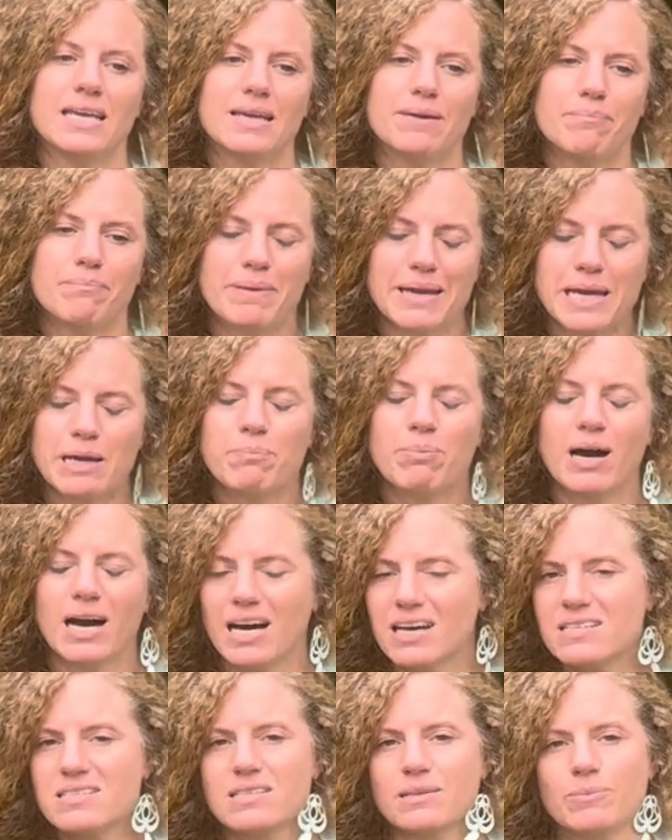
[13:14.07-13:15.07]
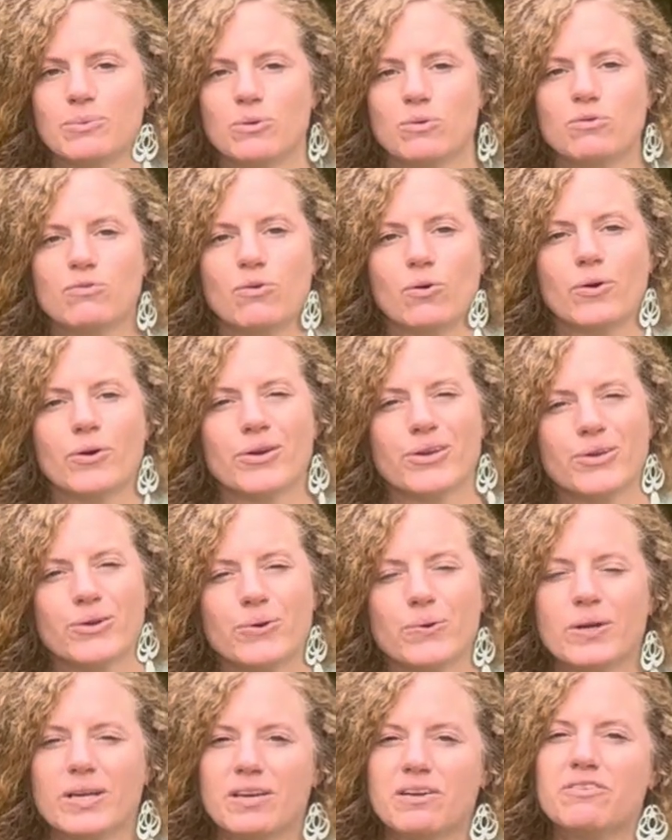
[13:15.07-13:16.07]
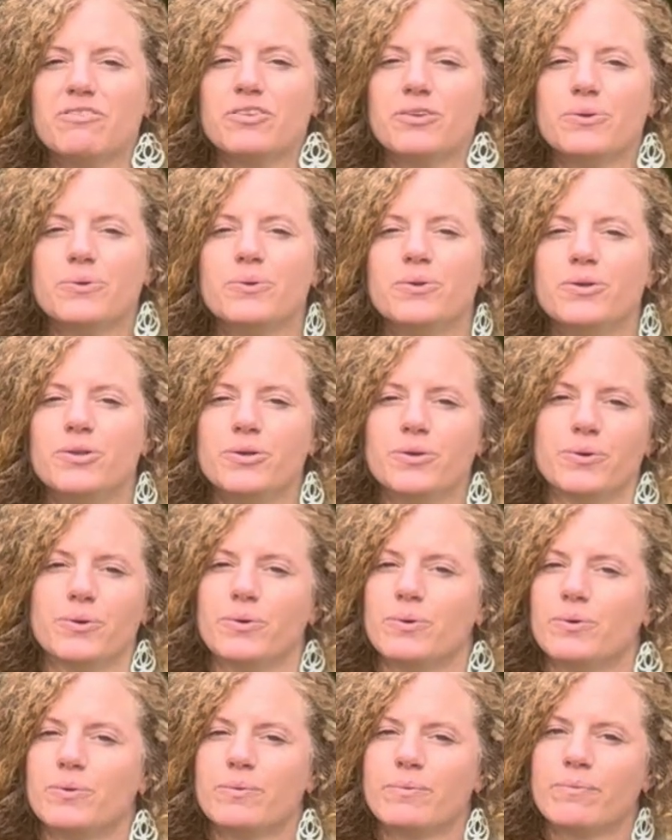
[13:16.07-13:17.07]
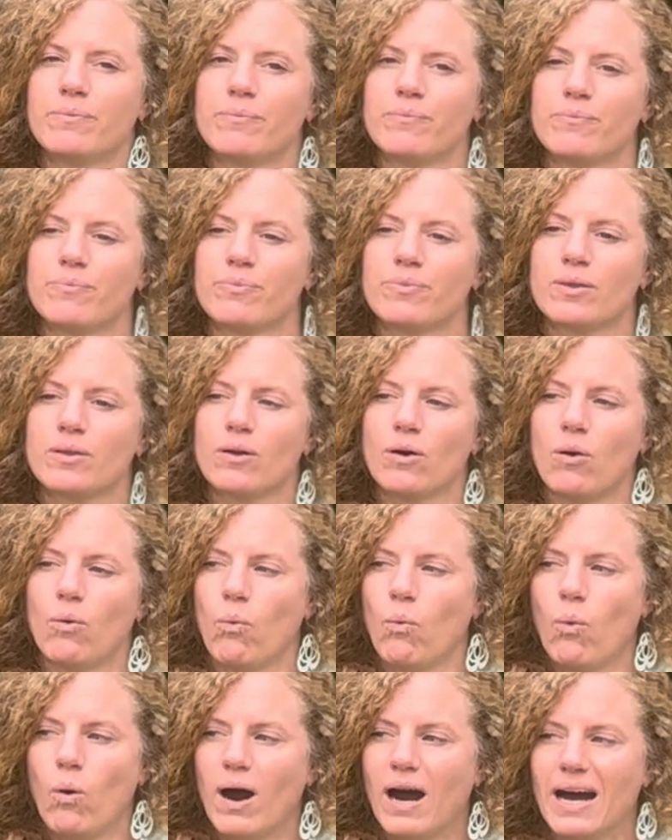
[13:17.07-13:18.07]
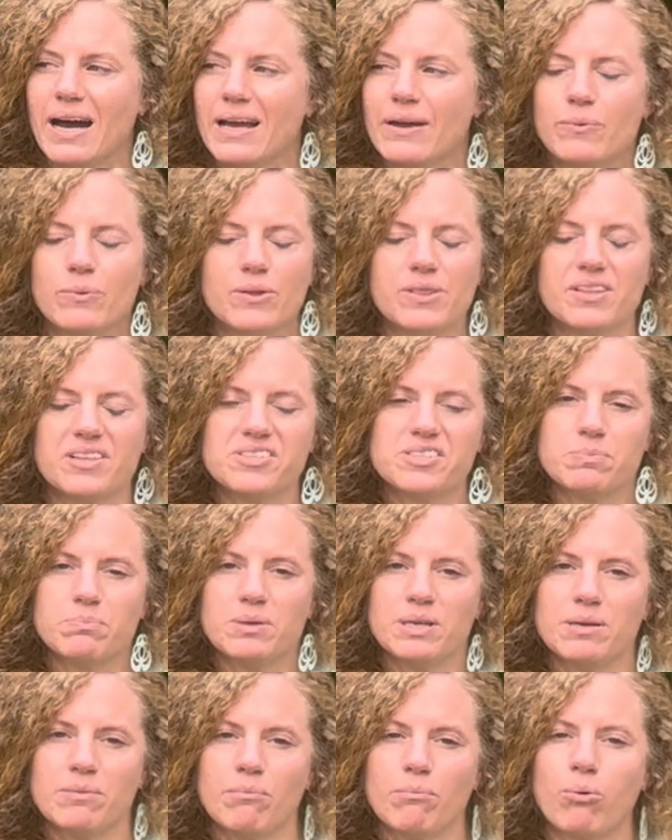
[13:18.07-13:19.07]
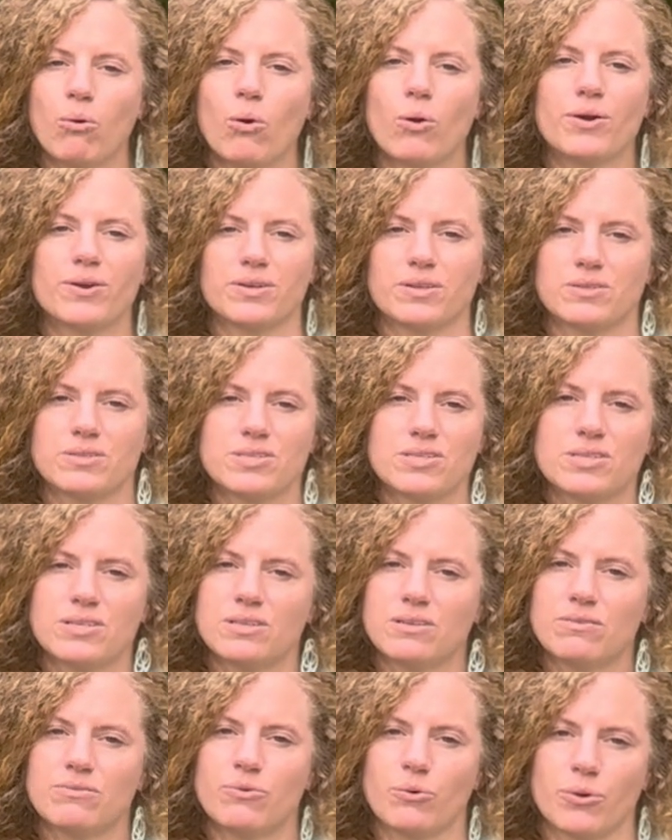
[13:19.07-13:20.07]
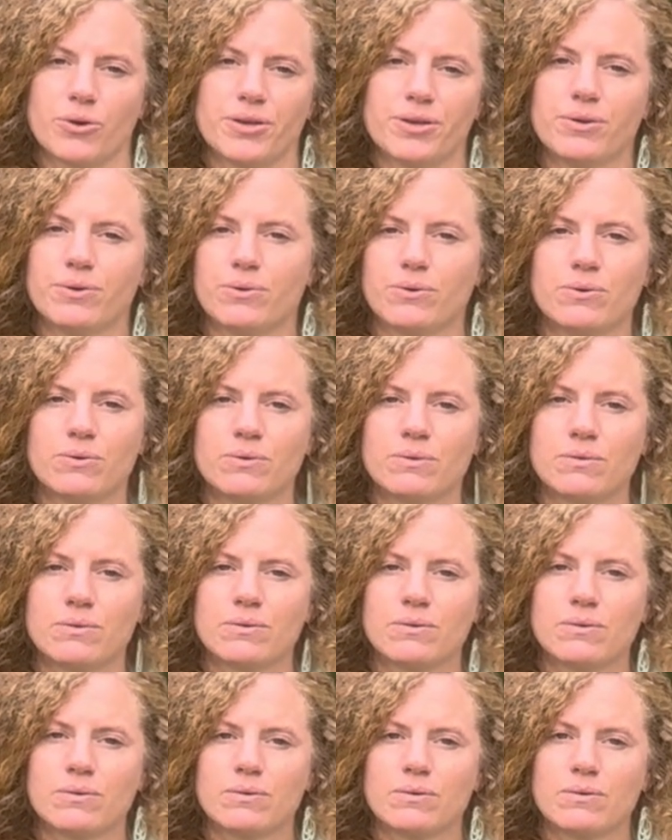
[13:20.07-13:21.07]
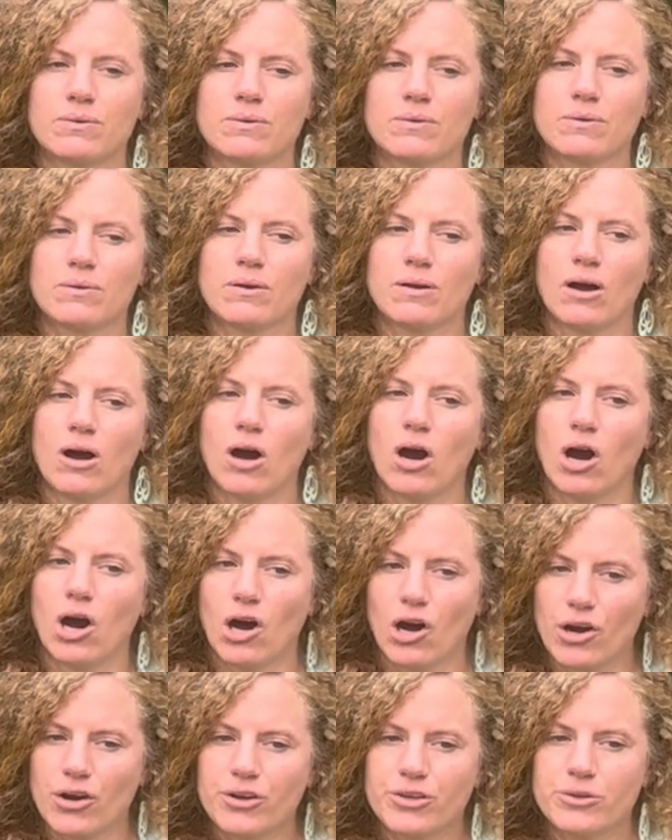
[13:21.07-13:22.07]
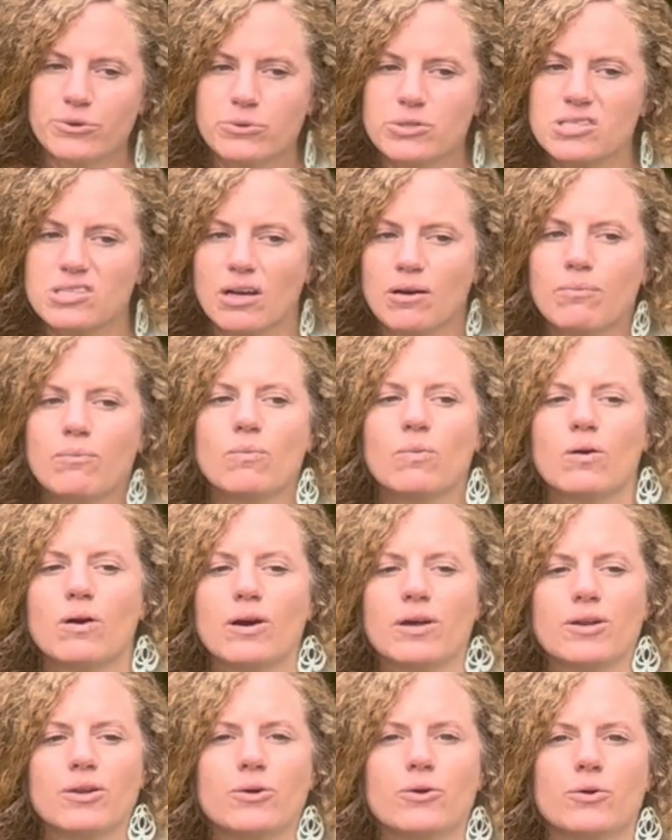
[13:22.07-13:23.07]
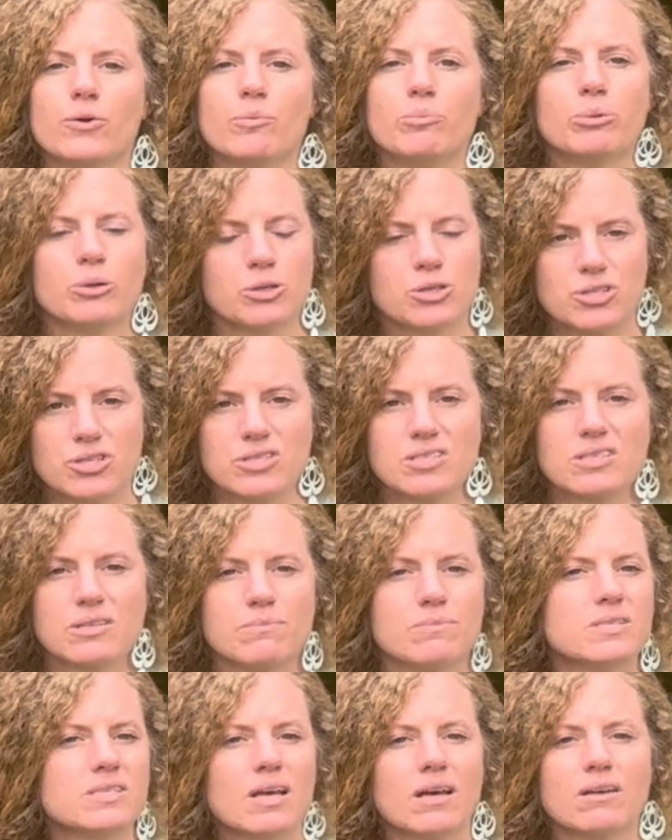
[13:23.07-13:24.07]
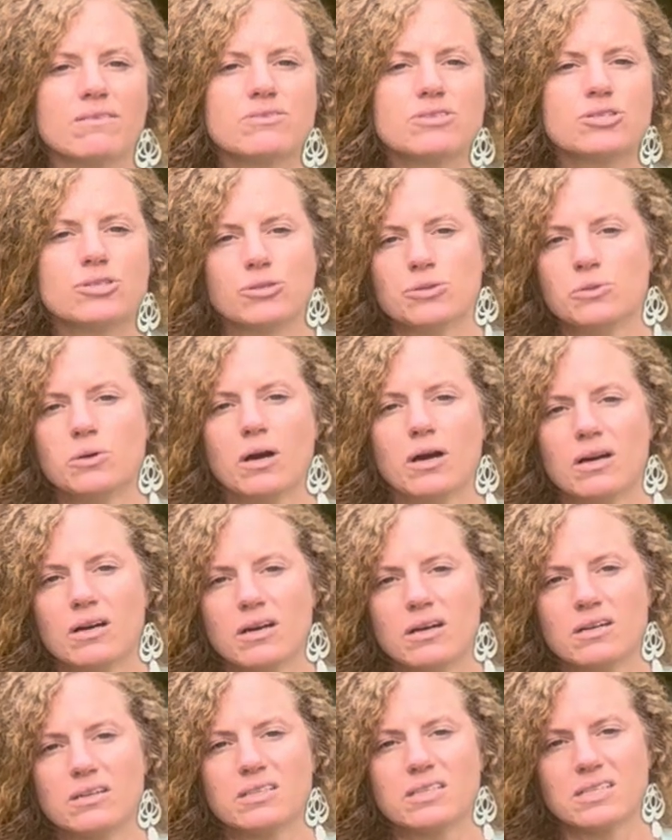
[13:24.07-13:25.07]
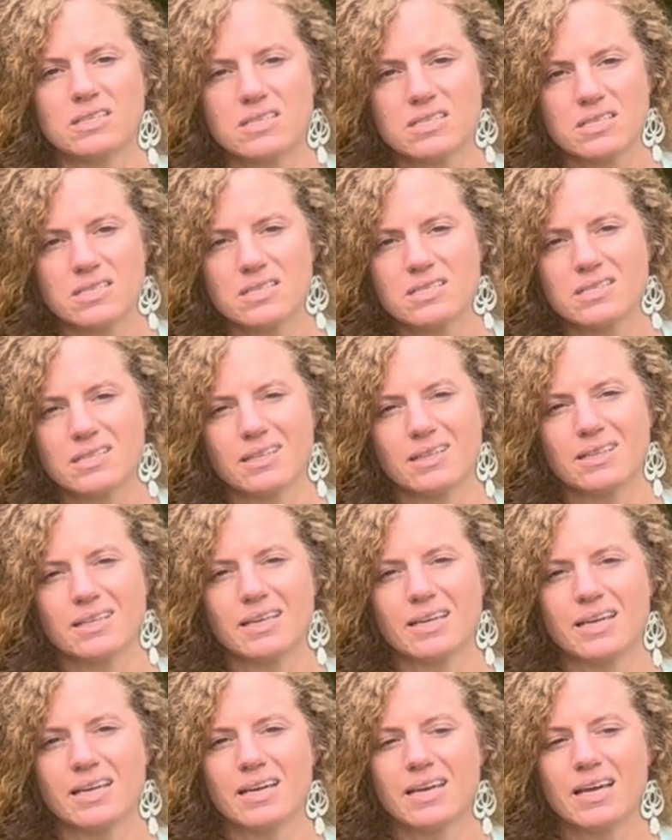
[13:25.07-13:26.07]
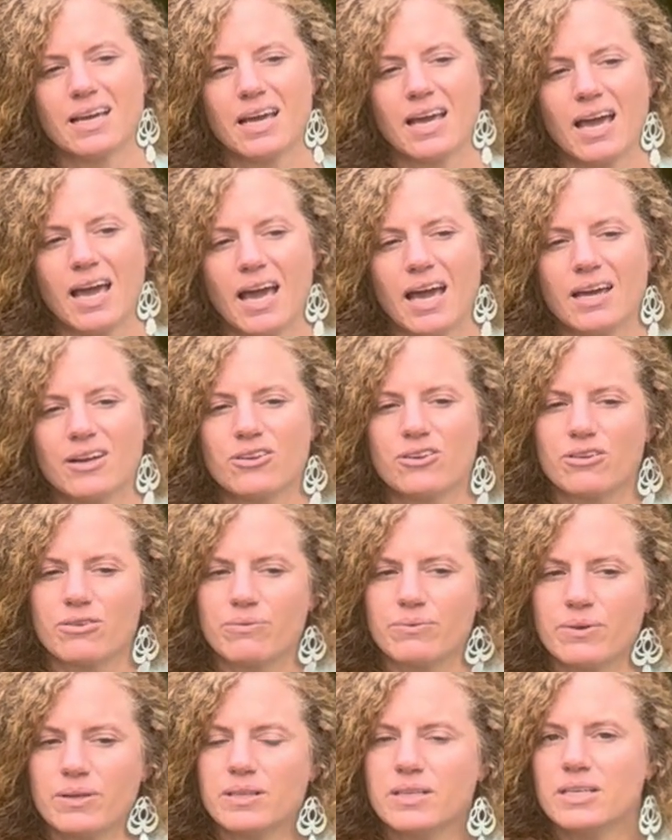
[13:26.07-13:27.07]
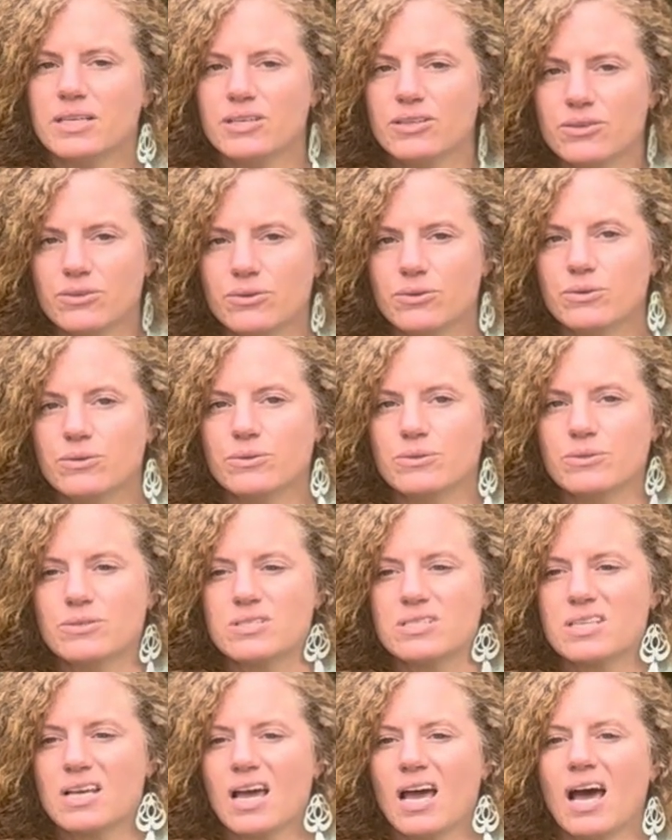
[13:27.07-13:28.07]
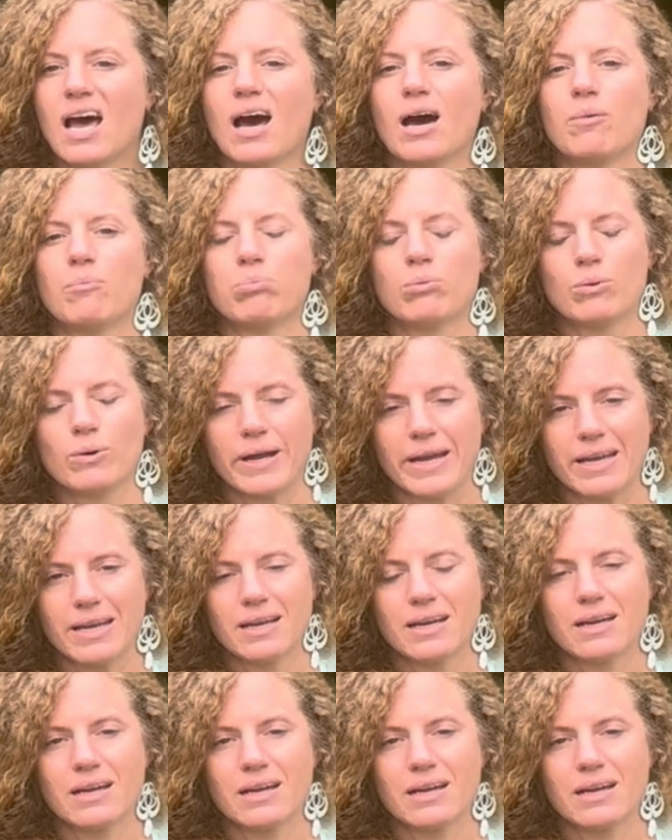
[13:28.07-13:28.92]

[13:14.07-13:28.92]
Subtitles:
make possible for you if you do? Why would this be important for you? Are you someone who pushes themselves too hard consistently and could really use a break